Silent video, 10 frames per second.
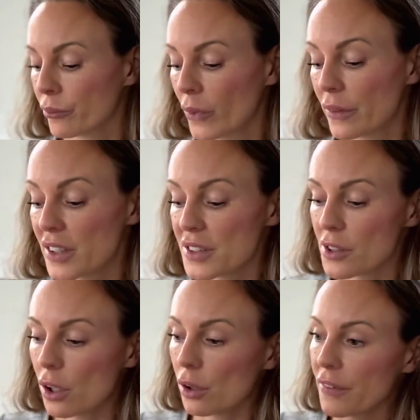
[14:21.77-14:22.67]
these
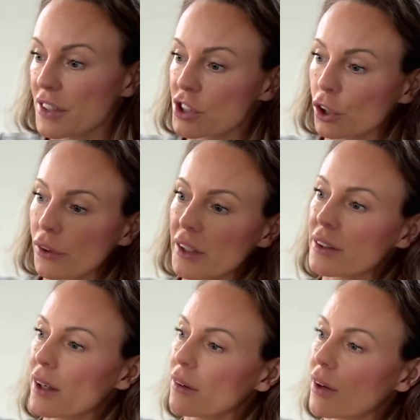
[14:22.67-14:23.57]
are great.
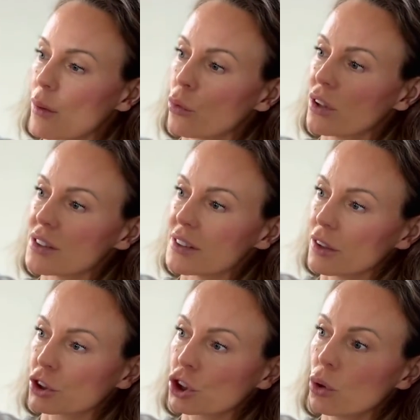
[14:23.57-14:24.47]
They come with this little
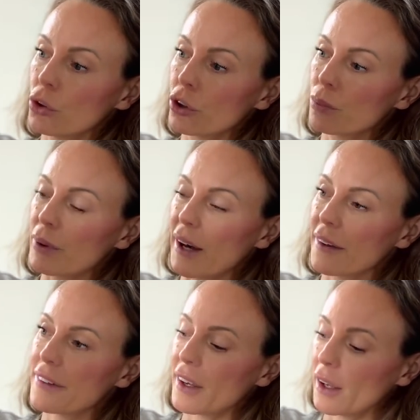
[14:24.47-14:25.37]
shoulder
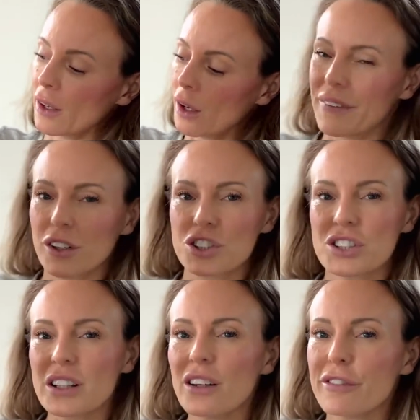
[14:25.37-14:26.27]
pad thing. They're
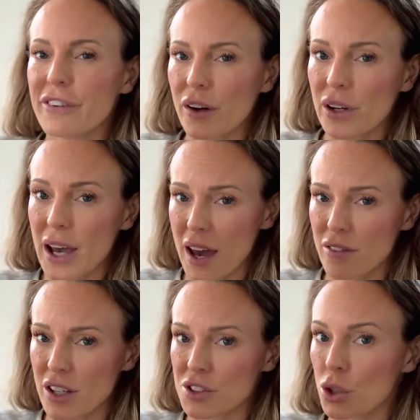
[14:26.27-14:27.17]
still very
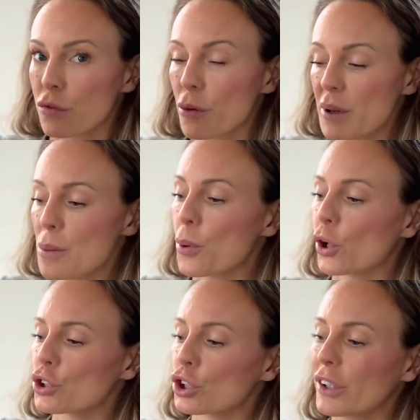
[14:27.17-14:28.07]
heavy. So for me
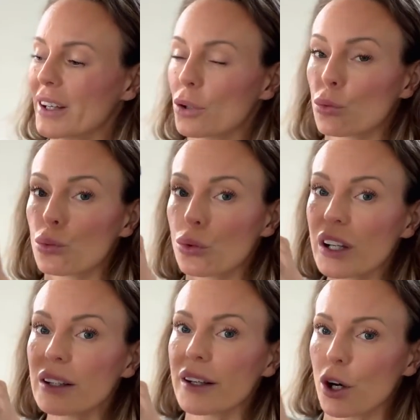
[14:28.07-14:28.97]
personally, it
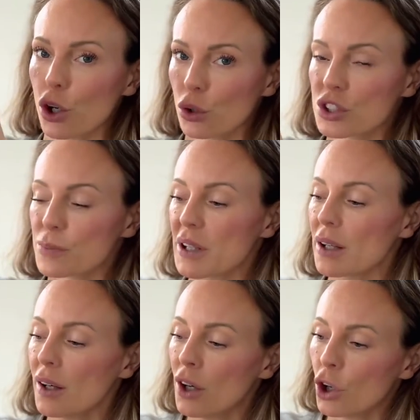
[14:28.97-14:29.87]
really hurts me
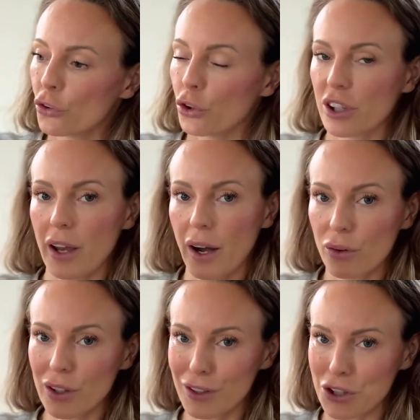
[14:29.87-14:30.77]
to
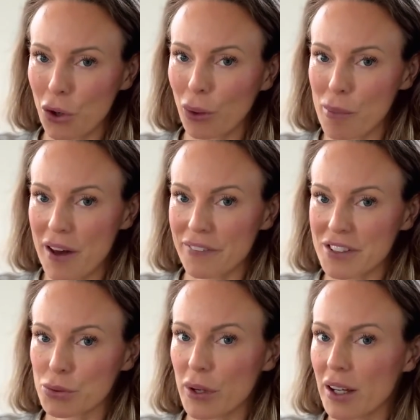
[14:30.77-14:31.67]
carry the yoga mat
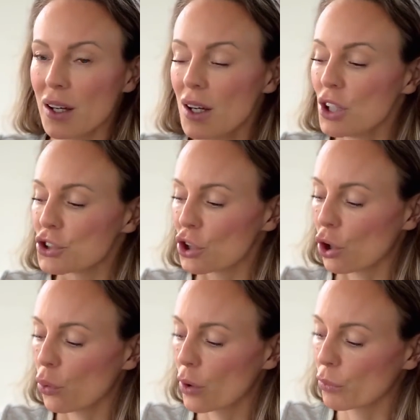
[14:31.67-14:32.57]
this way. So
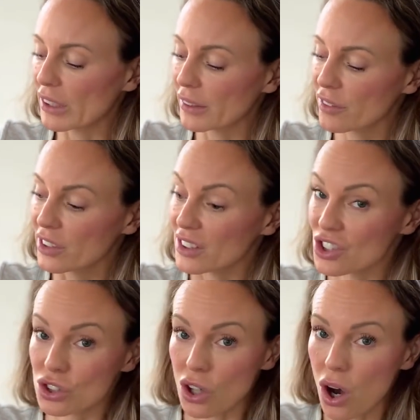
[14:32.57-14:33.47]
when we lived in
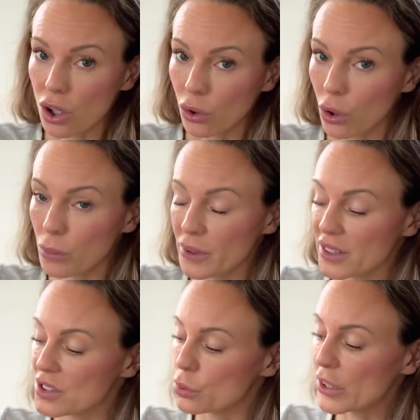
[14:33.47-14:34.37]
Stockholm in
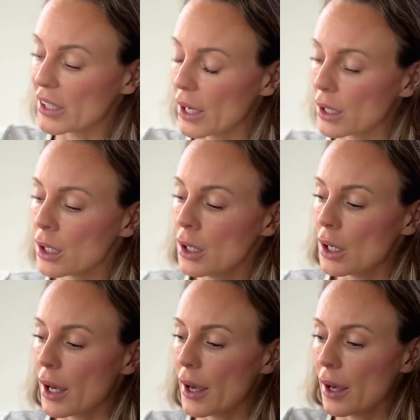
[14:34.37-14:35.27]
Sweden,
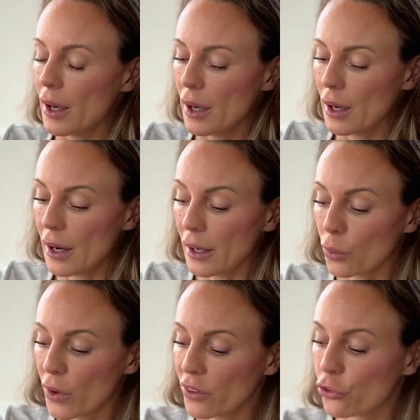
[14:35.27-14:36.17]
I
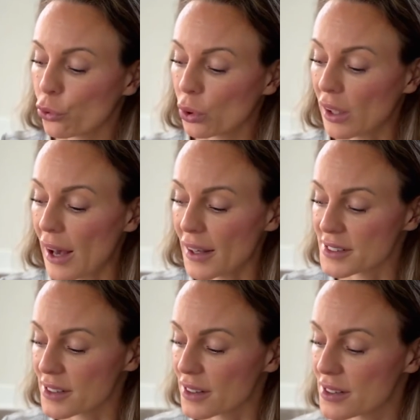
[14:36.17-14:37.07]
went to
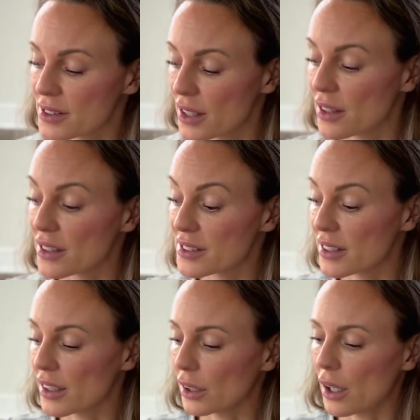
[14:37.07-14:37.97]
classes in the
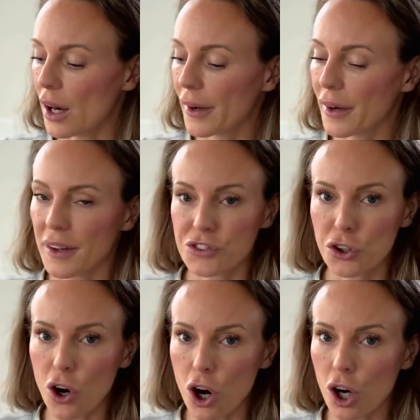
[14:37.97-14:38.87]
city a lot, and I
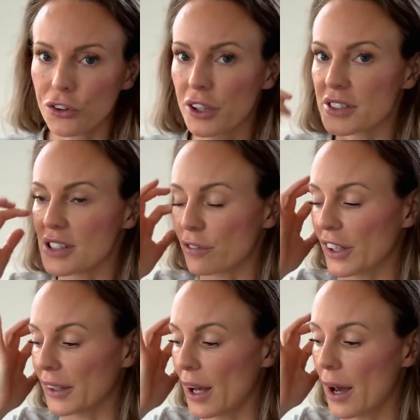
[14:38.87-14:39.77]
taught and stuff
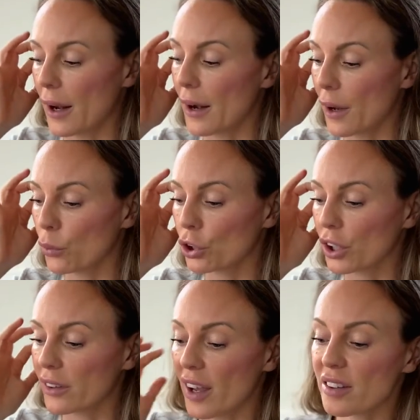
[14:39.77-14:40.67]
like that, and I would
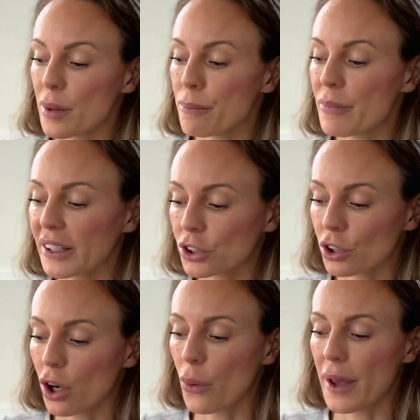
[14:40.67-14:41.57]
take the
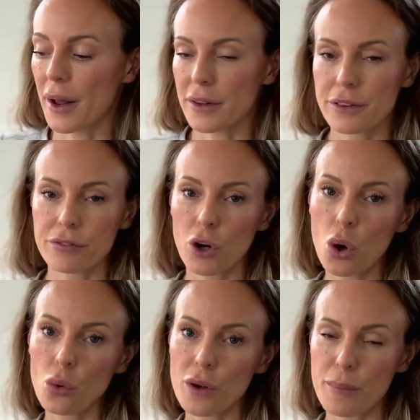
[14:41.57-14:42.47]
metro and I'd
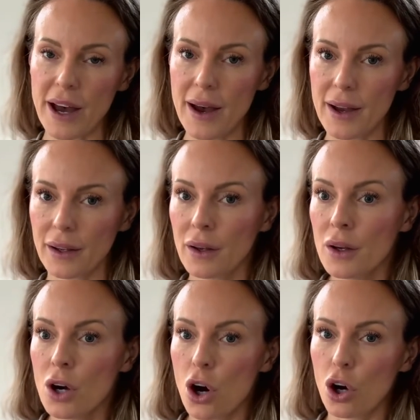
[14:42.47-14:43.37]
throw the bag
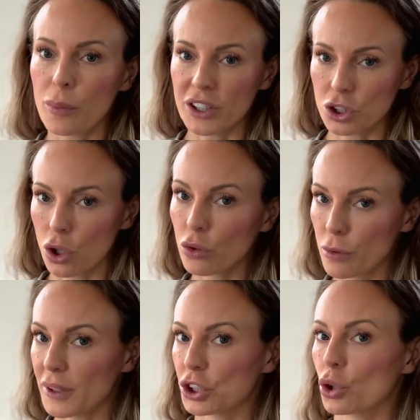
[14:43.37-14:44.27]
on over
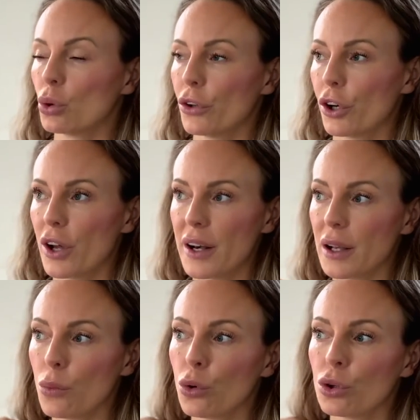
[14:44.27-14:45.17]
my shoulder, and
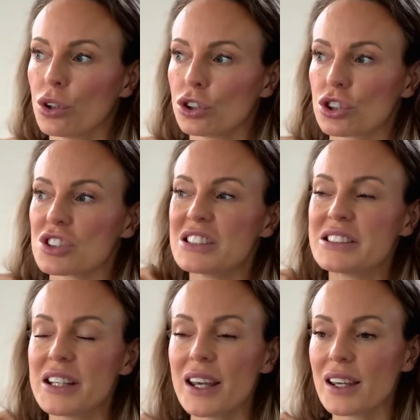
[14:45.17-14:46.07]
it would just
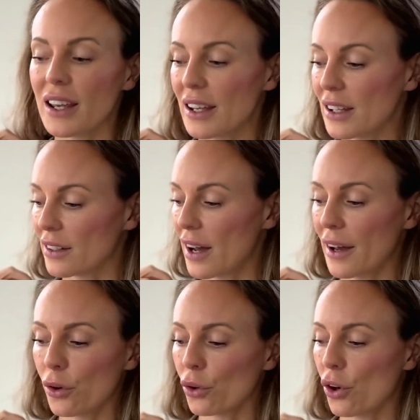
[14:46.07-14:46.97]
dig in. I
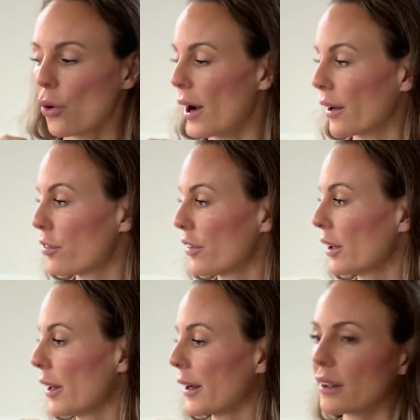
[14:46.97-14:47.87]
don't know, I feel
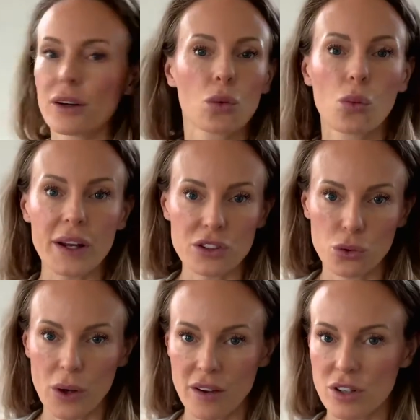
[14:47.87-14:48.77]
like they're way too
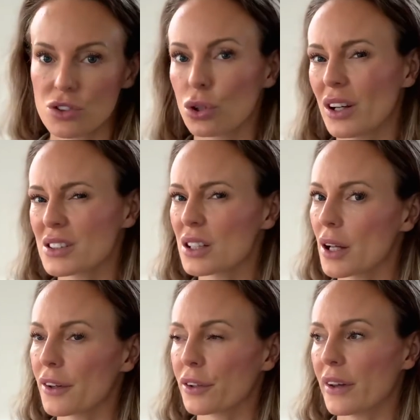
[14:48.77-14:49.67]
heavy. So that's
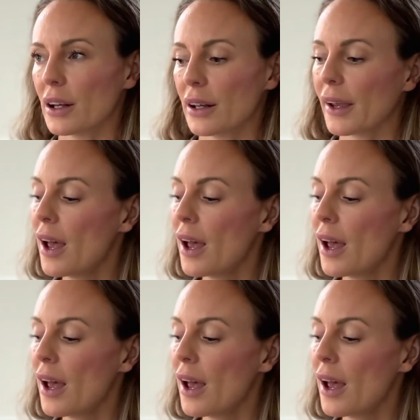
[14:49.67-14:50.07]
another thing, like